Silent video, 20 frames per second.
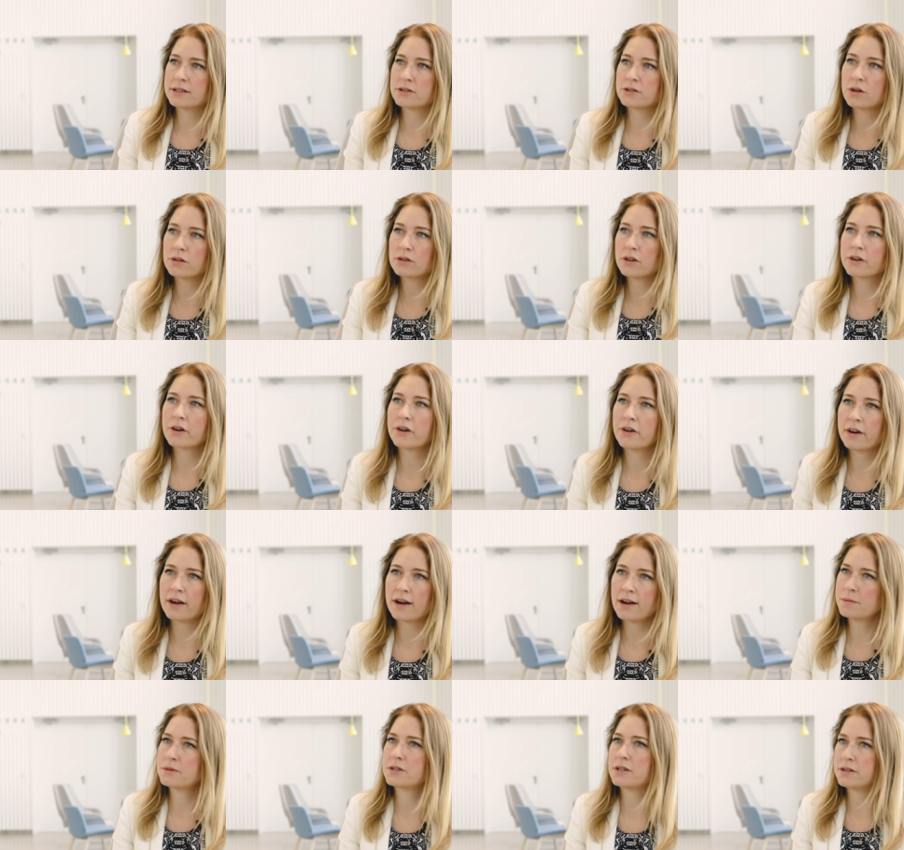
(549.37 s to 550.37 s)
it's no longer an
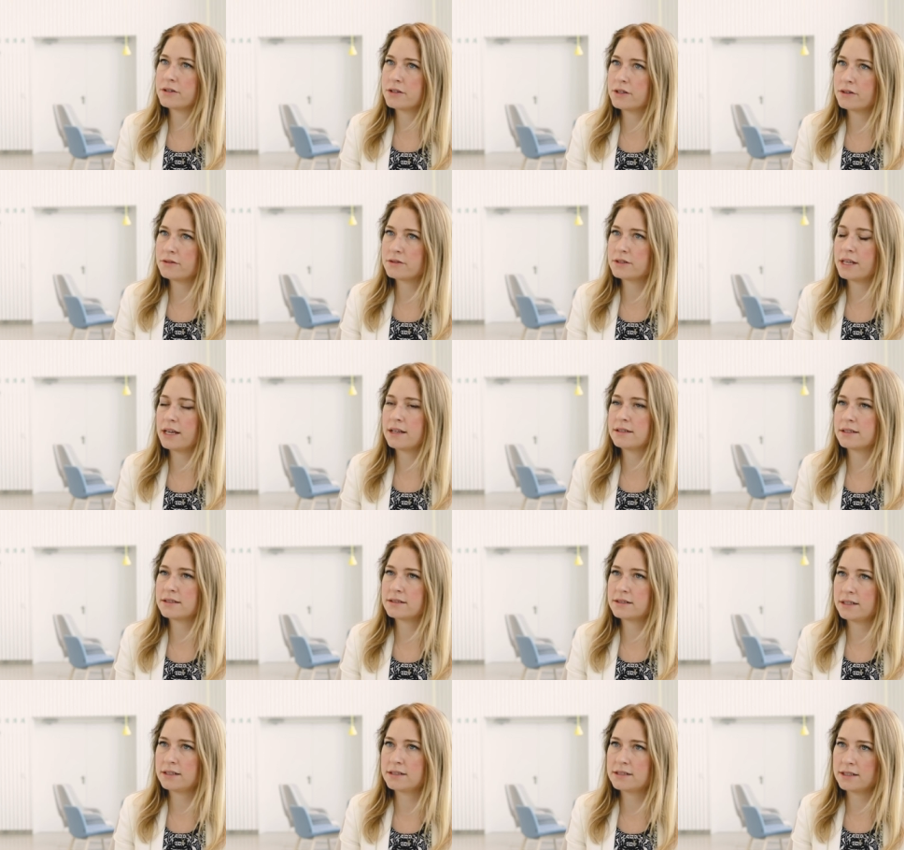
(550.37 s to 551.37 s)
option to use the
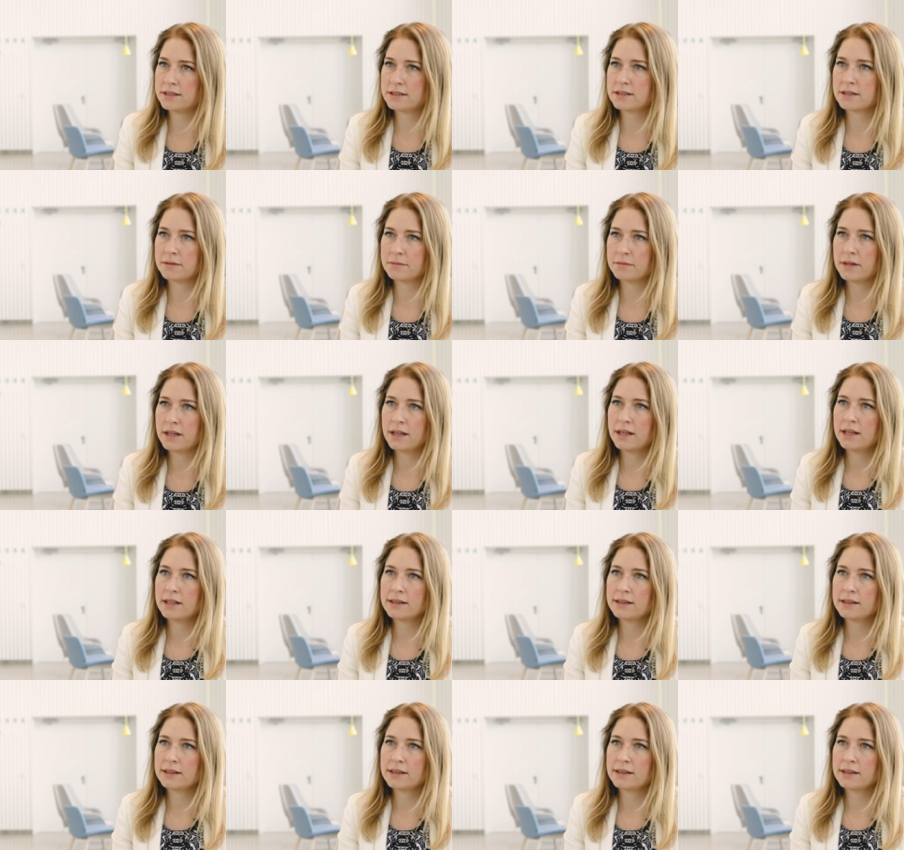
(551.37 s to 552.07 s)
existing system